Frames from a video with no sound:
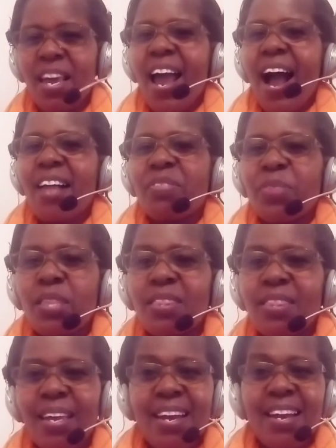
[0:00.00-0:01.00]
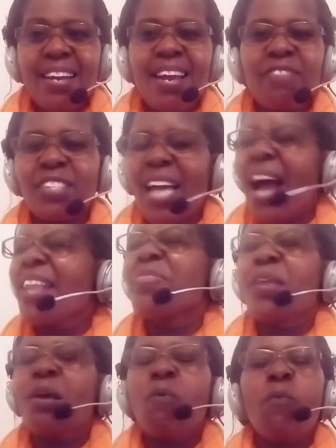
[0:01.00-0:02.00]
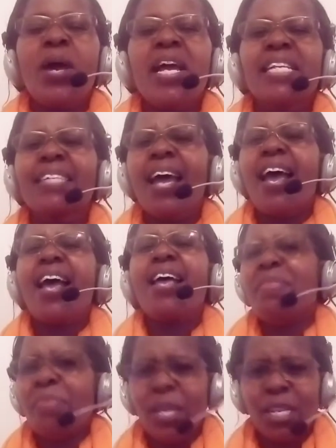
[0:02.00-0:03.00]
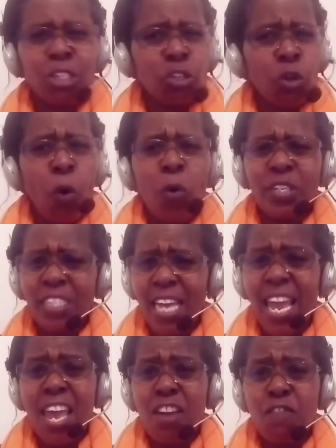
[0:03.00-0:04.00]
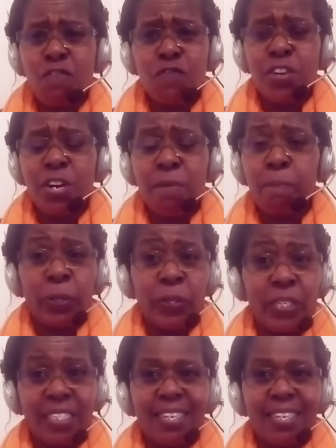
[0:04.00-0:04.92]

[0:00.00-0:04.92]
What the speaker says: And then they left and they went and they told everybody